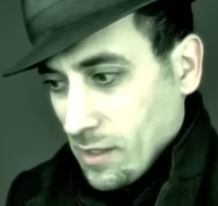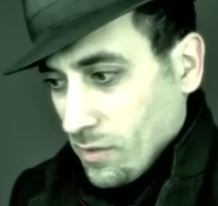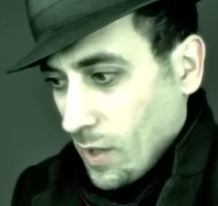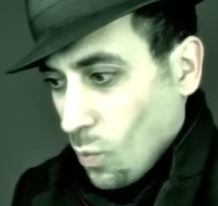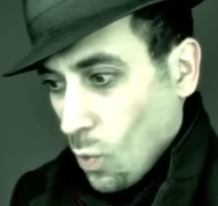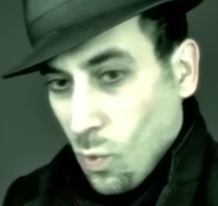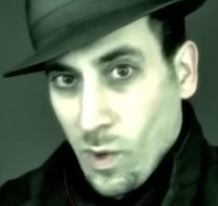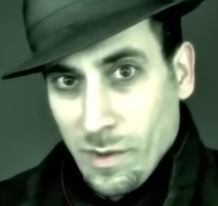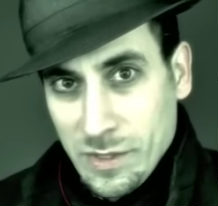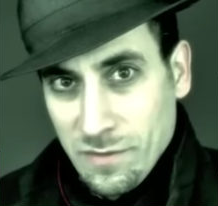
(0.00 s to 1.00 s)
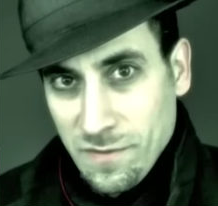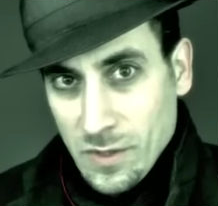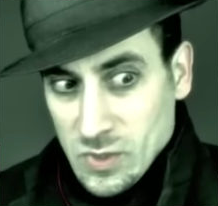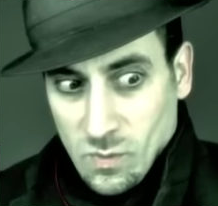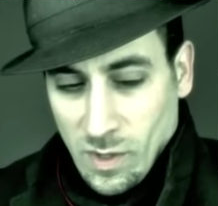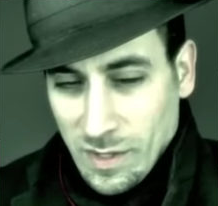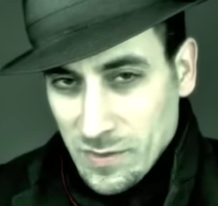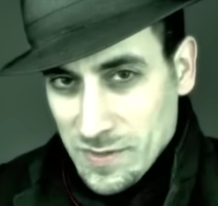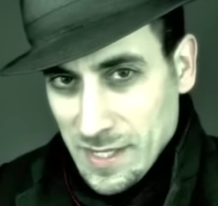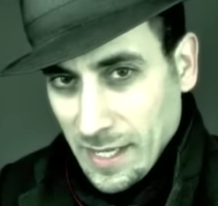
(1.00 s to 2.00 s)
okay, well, what do I do first? What do I do
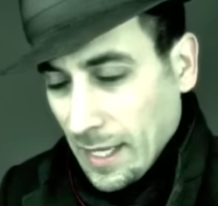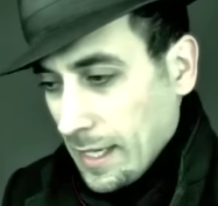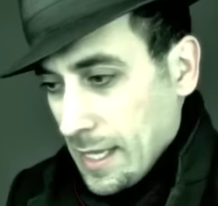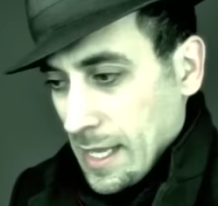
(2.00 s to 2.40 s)
second?